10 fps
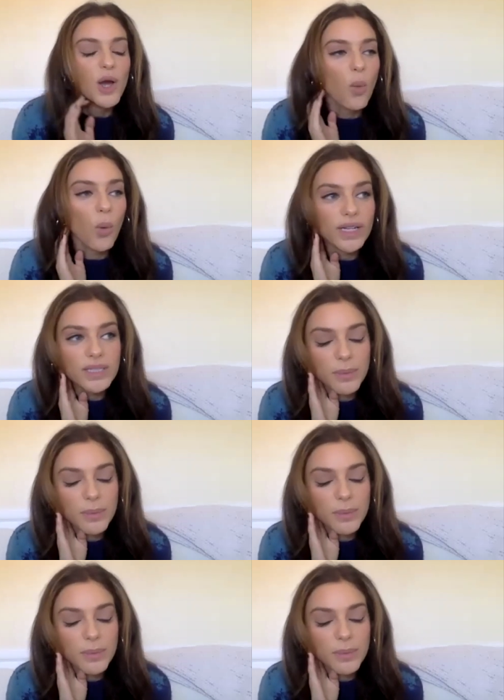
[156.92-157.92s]
wanted to make
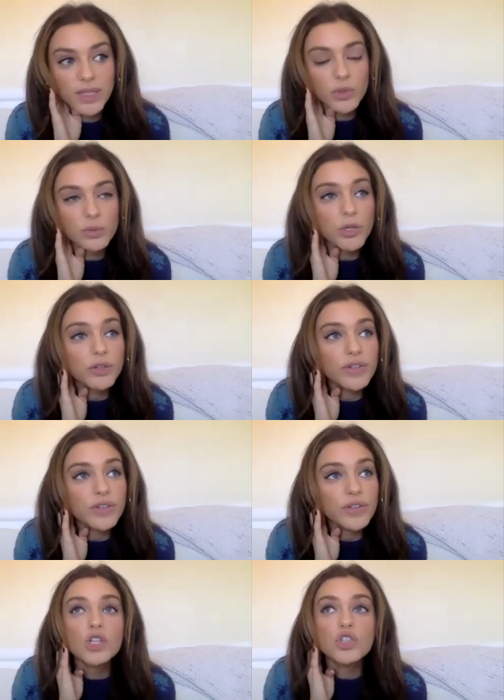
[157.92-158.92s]
sure everything was
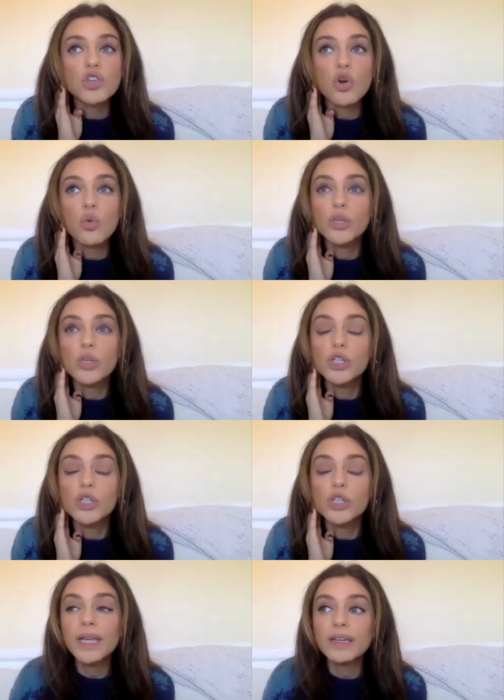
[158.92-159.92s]
perfect. So we
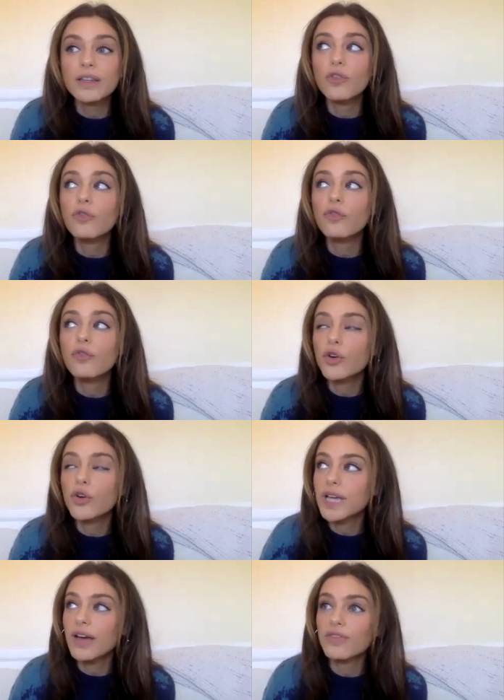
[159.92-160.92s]
spent the
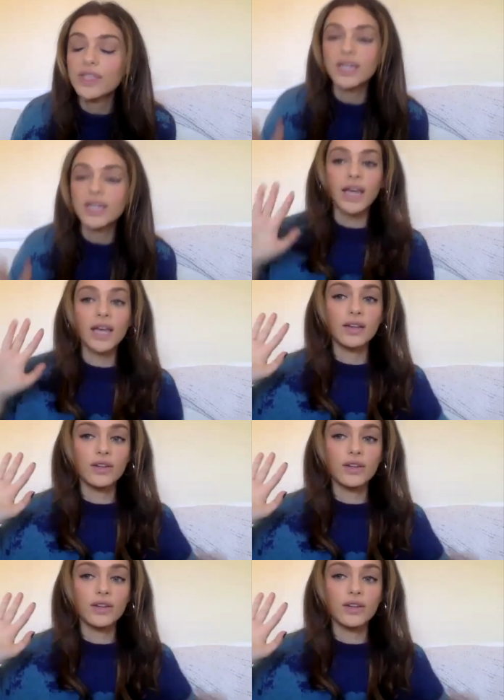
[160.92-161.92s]
first half of the day
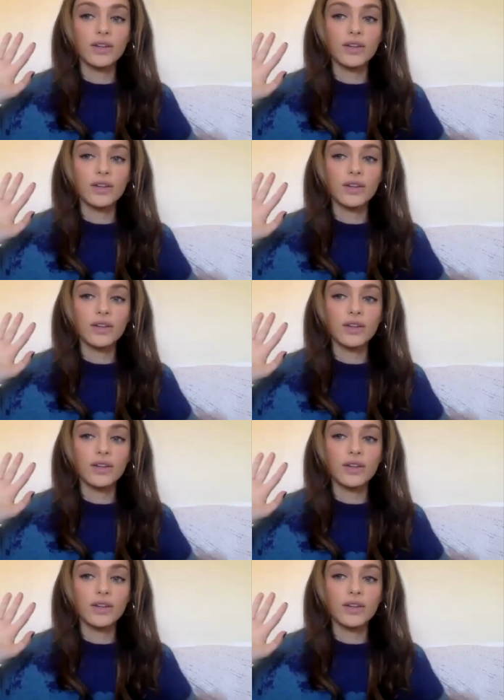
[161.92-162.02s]
shooting